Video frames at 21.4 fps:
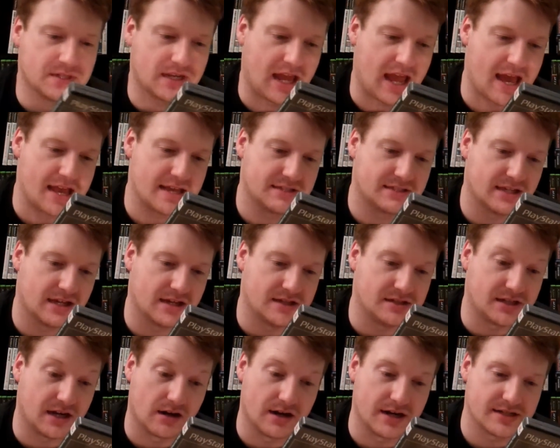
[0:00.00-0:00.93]
and it has
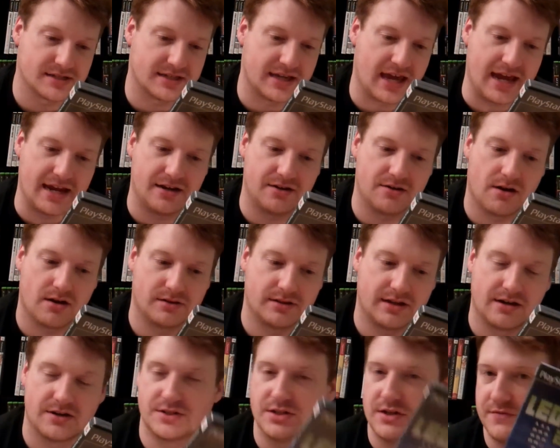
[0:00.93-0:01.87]
Darius Gaiden on
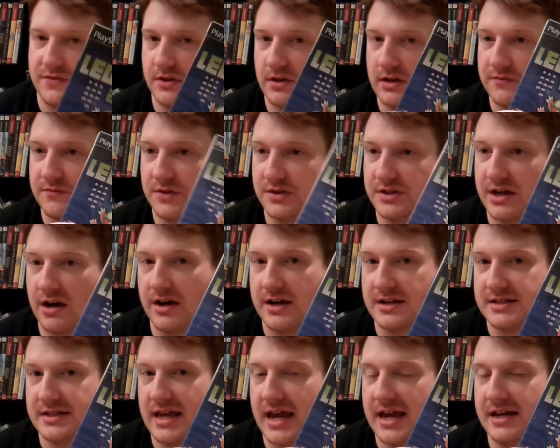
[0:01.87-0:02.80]
there, so if you're looking for
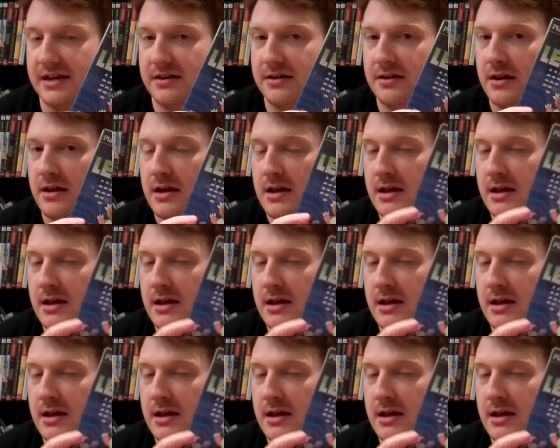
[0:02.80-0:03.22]
Darius Gaiden